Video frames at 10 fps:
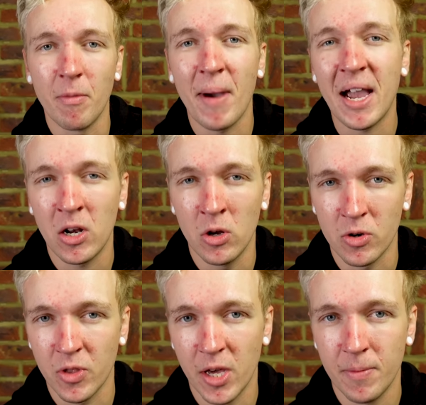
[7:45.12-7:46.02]
of a
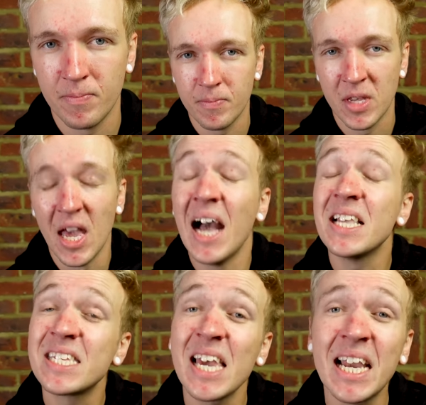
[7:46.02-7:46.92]
backlog there.
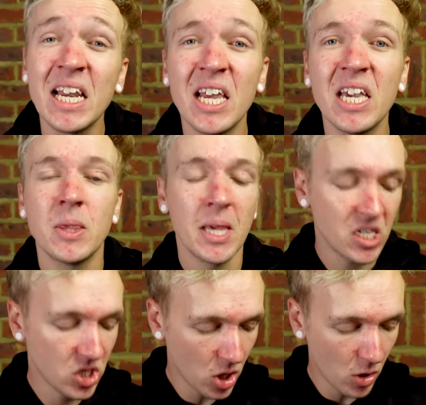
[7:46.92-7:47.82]
And secondly,
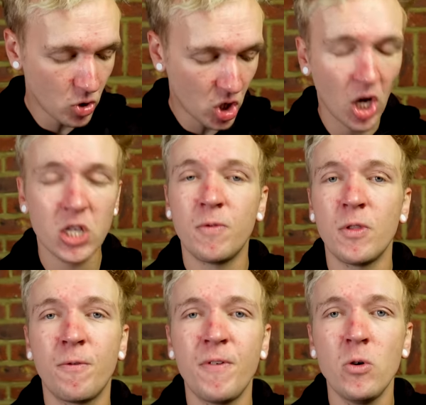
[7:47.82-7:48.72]
there's no chance for
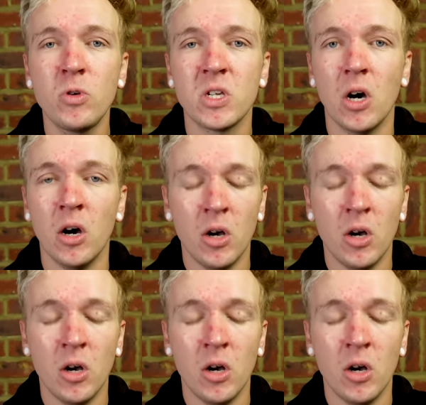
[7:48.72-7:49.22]
the filter